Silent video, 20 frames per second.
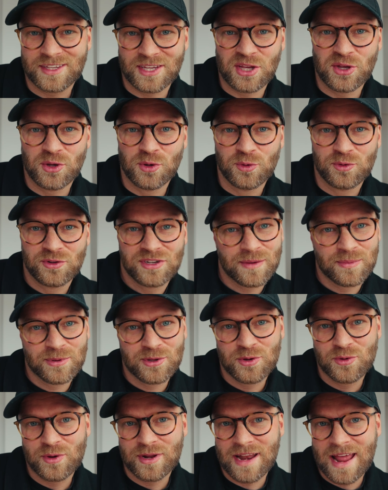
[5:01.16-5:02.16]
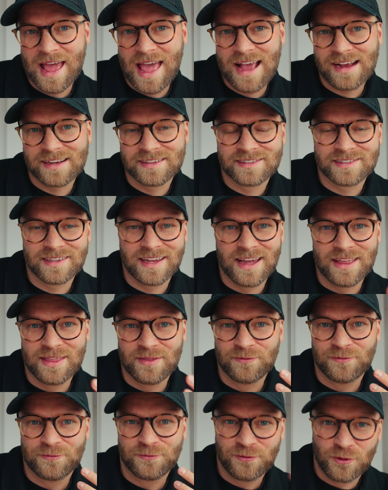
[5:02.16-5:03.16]
Q, W, and X.
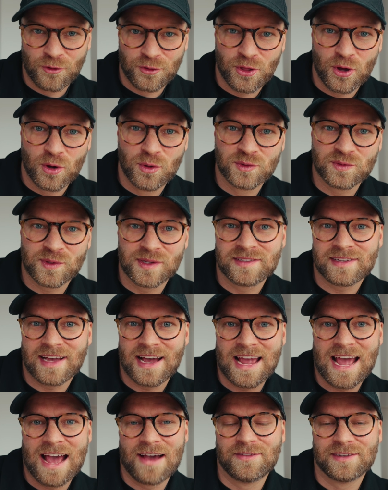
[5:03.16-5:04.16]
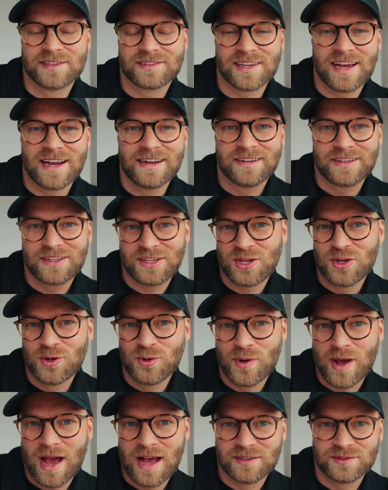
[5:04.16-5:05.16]
And for those ones, I have assigned
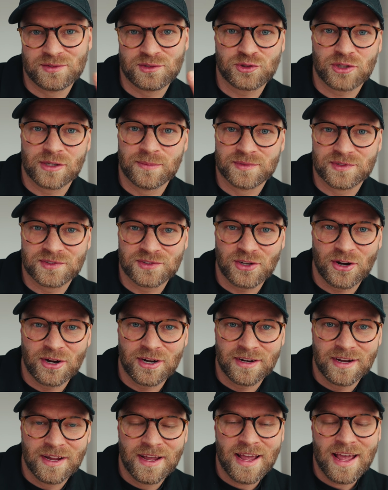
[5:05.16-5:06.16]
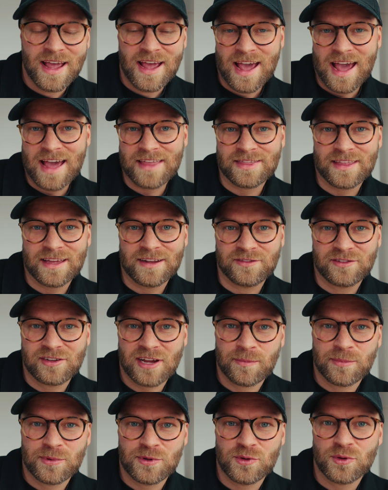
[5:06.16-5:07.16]
Q as trim start, and then
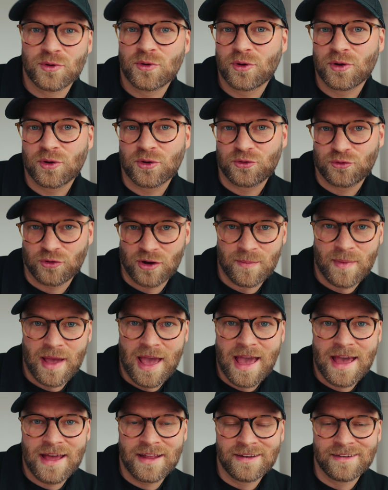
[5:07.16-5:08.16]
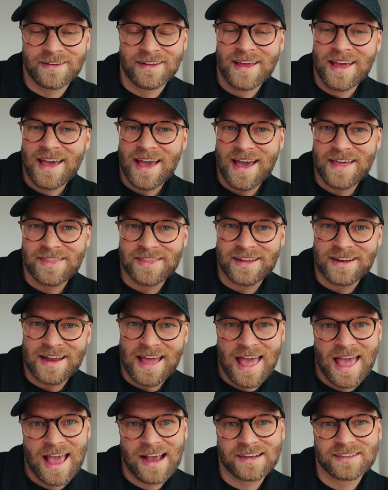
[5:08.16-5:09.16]
W, trim end, and
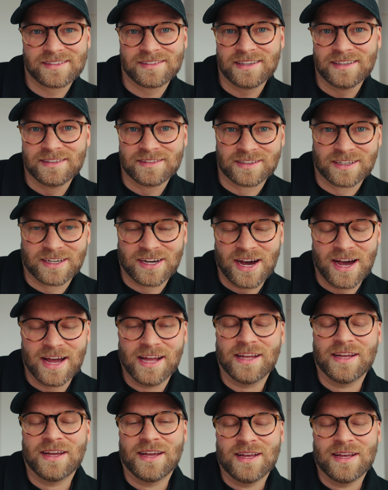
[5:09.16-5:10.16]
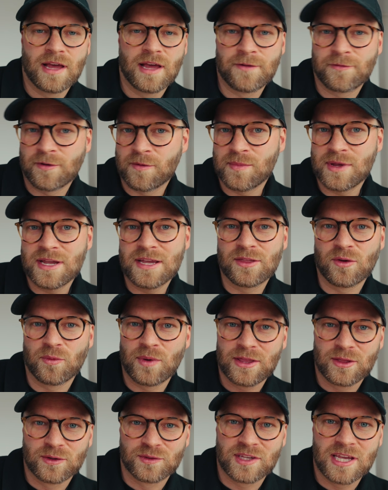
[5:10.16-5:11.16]
then X is cut. And for me, the
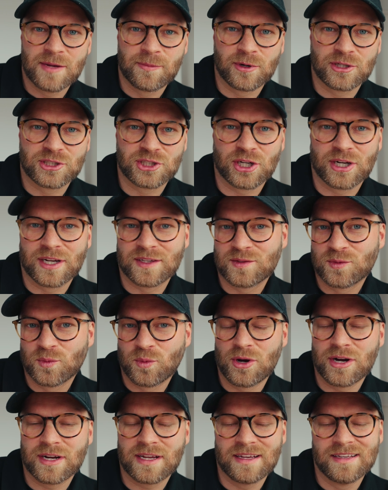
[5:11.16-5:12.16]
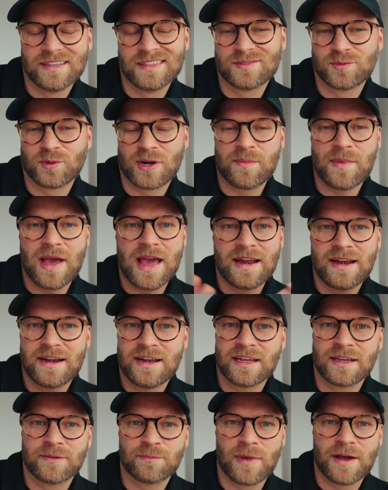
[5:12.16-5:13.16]
way those keyboard shortcuts work is when I'm
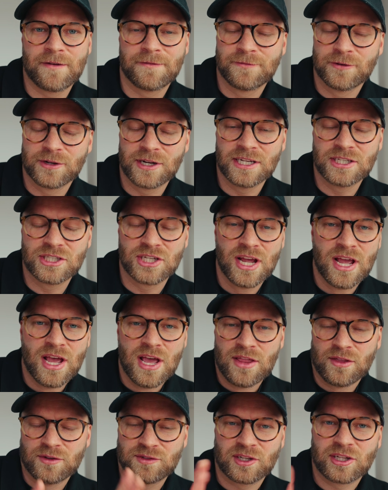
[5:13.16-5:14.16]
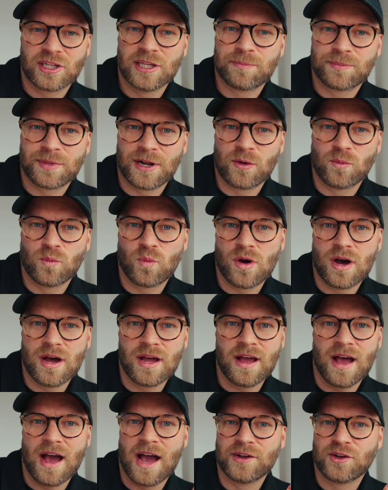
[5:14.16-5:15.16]
editing my footage, there's a clip that I